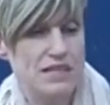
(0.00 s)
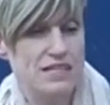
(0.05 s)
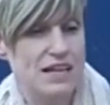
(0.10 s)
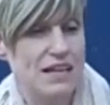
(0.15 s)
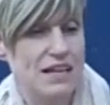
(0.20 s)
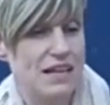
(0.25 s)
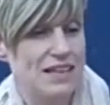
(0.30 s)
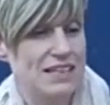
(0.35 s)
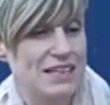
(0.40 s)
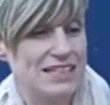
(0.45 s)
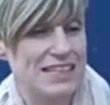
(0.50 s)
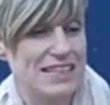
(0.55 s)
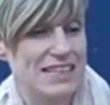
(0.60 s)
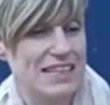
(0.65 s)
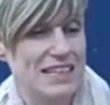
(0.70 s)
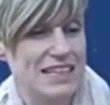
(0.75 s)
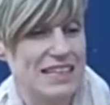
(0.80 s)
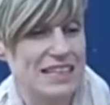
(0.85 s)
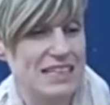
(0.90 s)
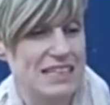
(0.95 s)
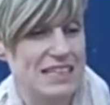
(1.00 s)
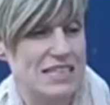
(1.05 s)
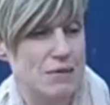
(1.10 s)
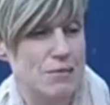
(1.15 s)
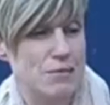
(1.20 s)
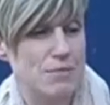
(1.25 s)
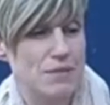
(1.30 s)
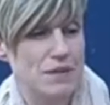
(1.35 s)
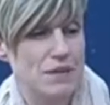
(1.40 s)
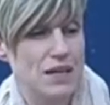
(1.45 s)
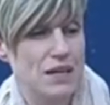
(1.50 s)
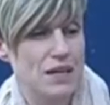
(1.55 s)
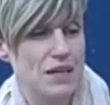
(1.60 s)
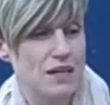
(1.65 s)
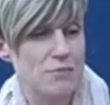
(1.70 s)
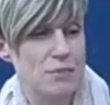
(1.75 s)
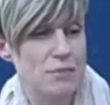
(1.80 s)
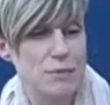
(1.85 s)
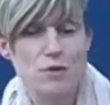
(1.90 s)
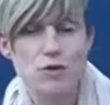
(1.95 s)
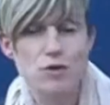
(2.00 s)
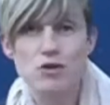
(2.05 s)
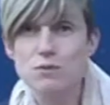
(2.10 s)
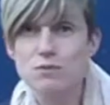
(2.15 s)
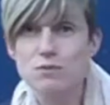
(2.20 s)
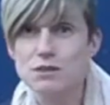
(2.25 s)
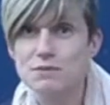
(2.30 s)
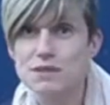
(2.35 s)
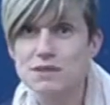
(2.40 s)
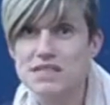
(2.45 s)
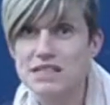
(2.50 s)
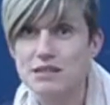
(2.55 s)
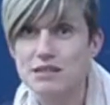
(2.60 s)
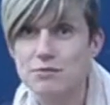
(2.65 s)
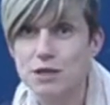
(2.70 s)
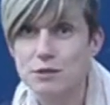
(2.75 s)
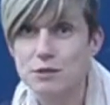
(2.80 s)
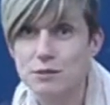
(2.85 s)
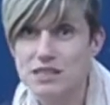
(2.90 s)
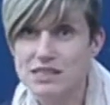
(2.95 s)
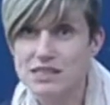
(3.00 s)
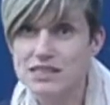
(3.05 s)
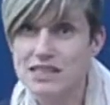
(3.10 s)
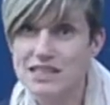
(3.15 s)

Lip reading: And I like to think that in my more optimistic moments,